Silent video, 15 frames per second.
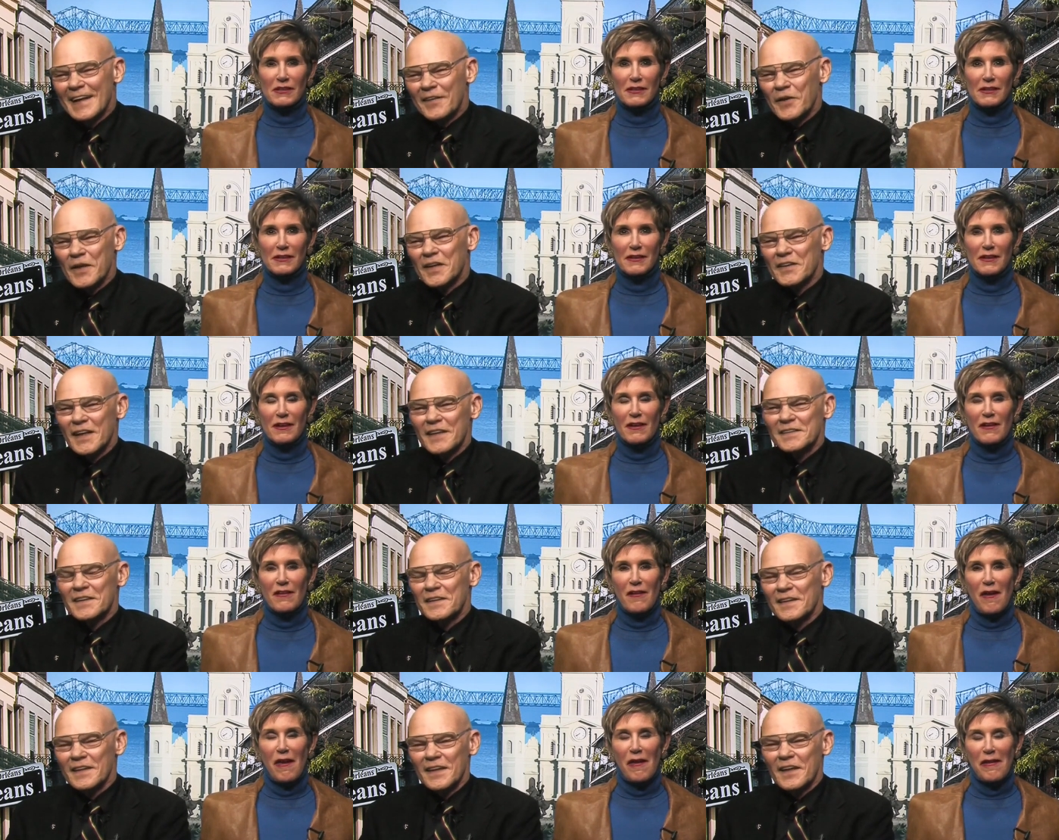Speaker 1: I think it
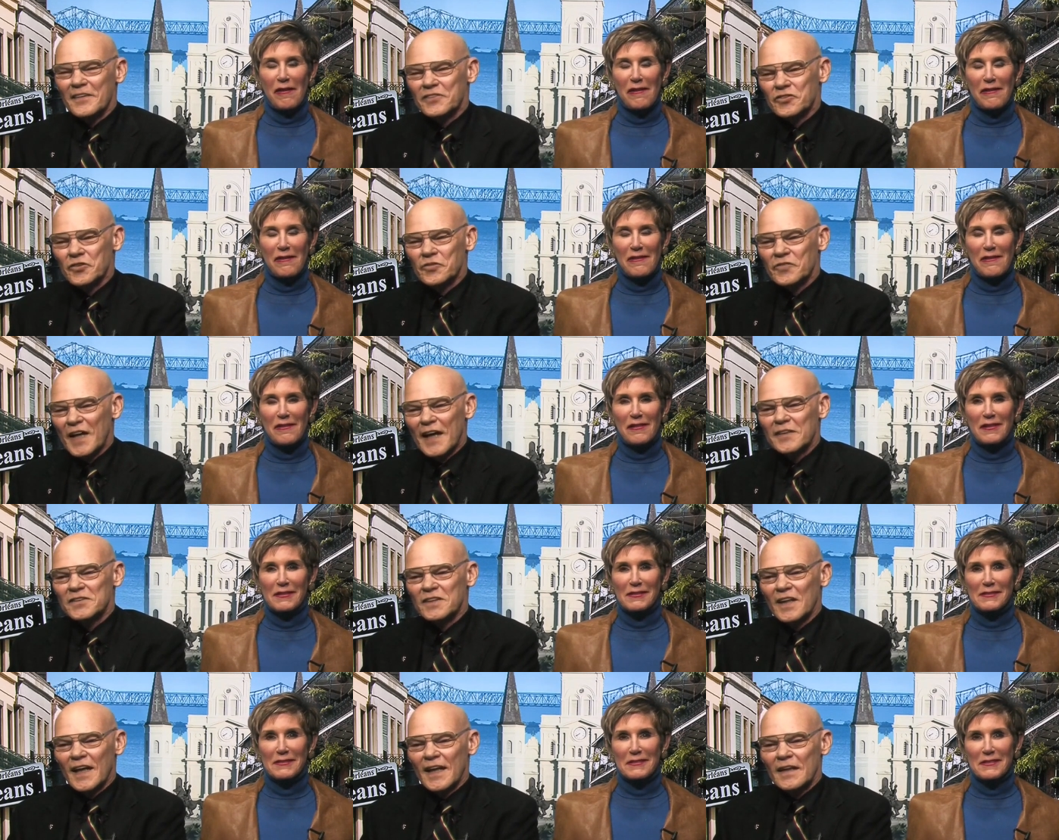doesn't, you know,
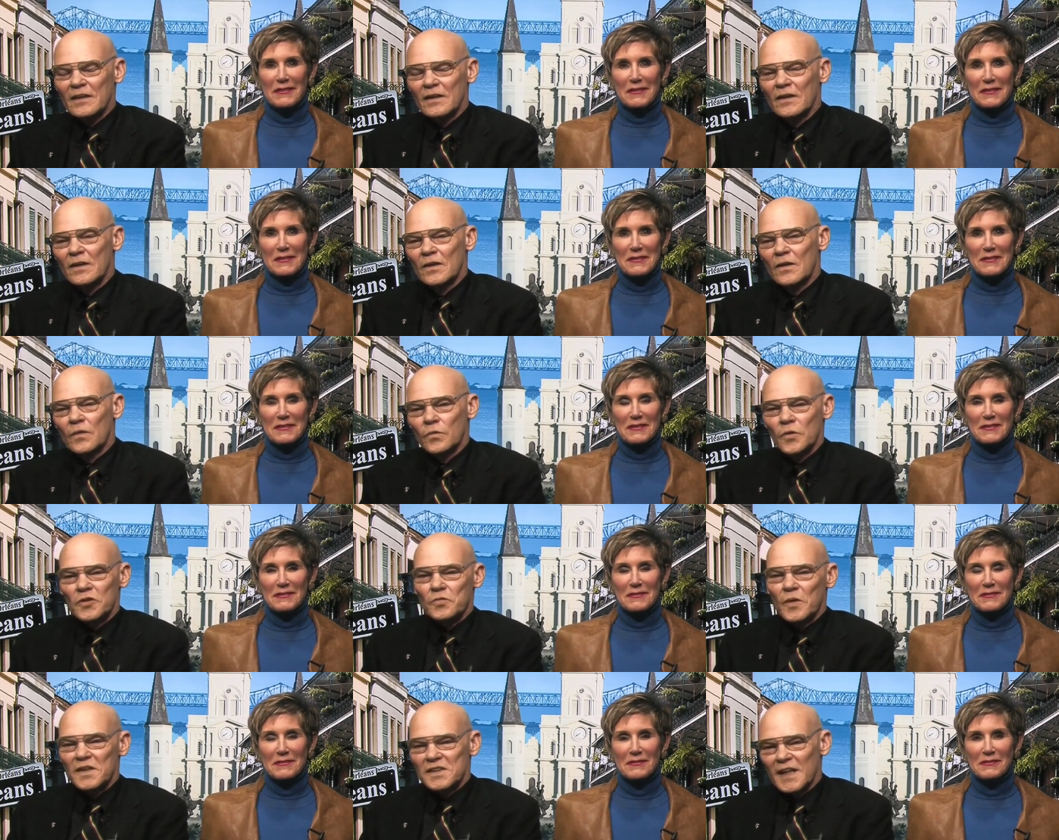2008
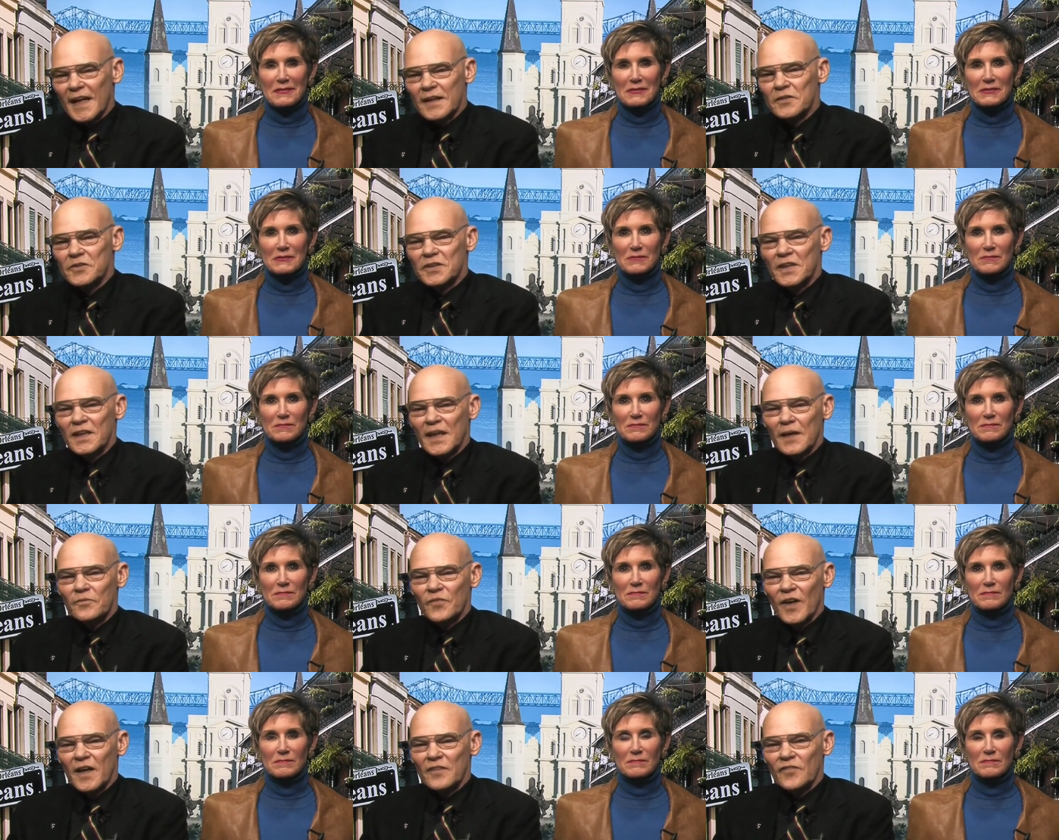was one cycle. She came
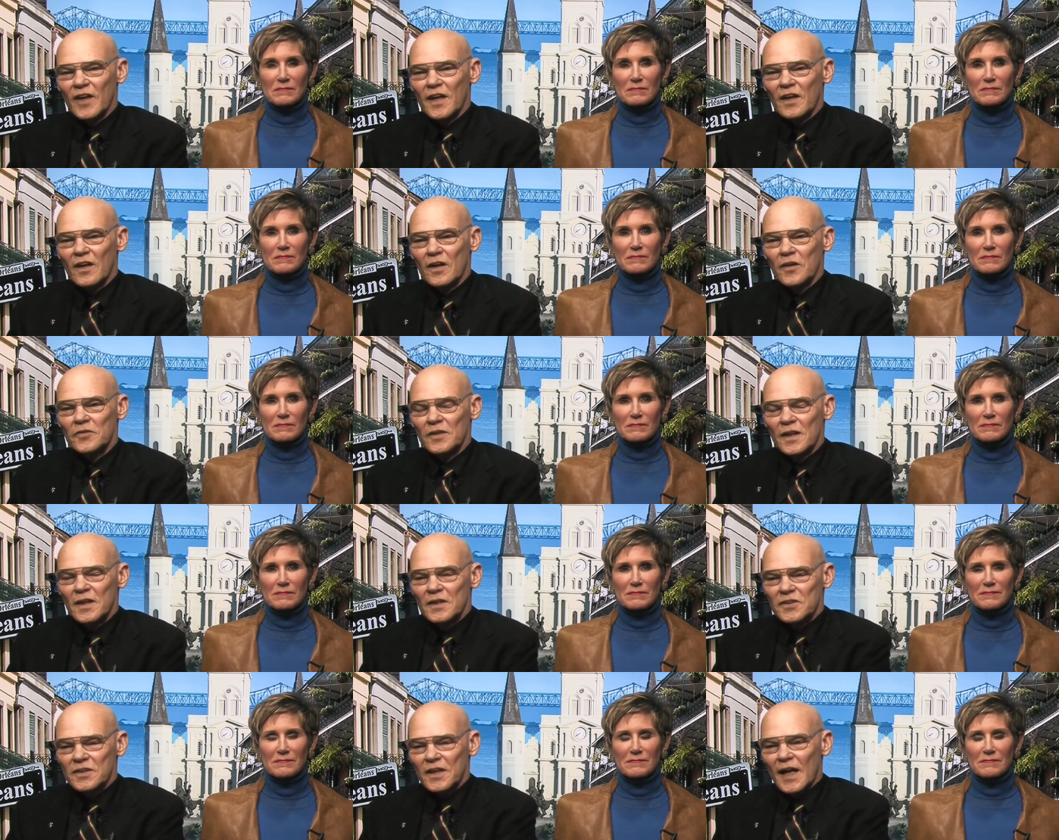very, very close.
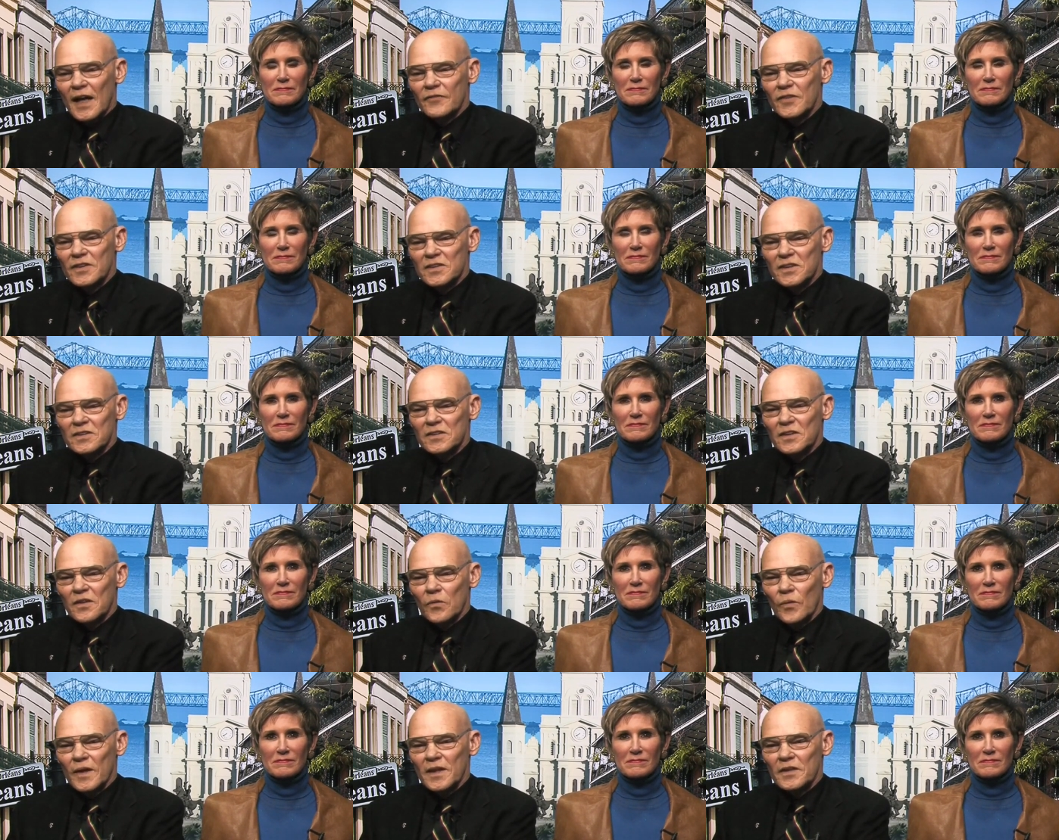She obviously is going to
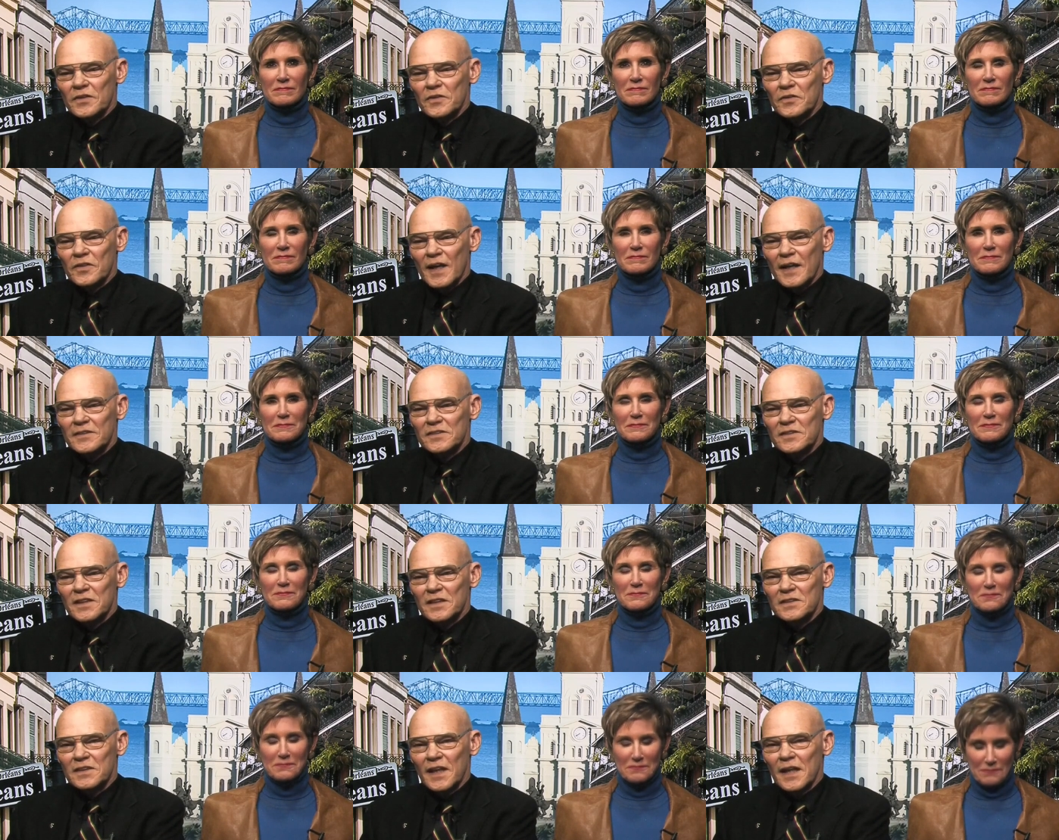win in
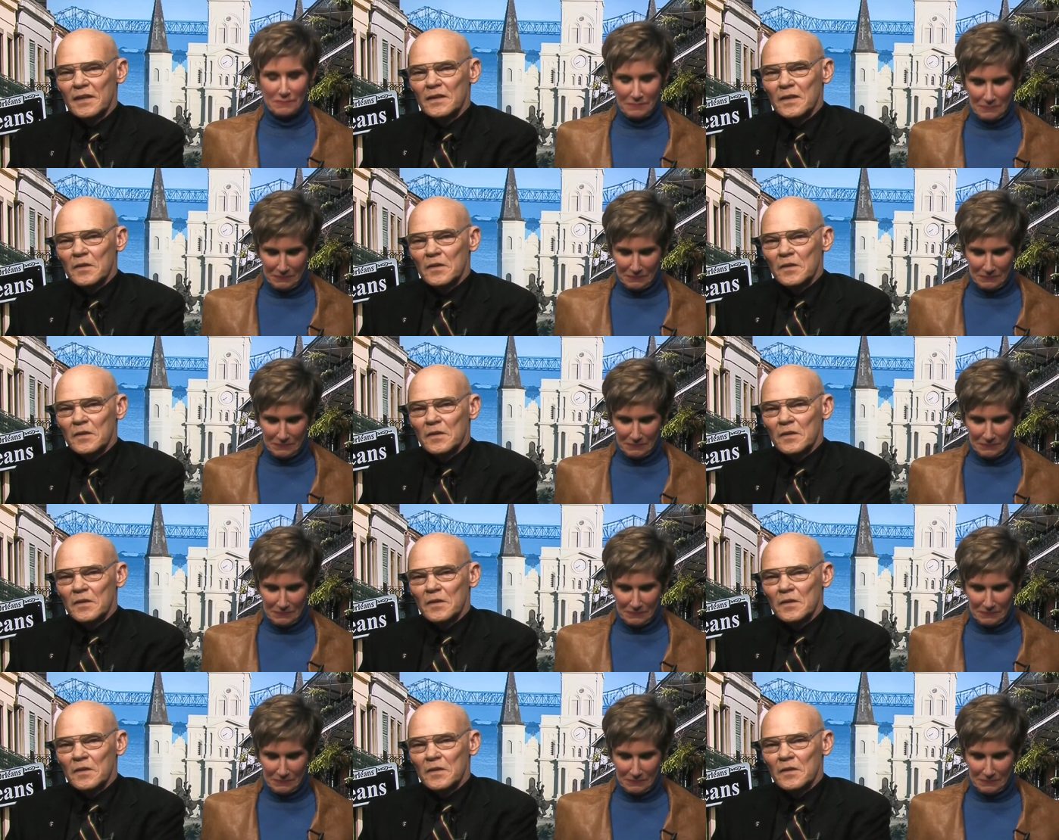2016,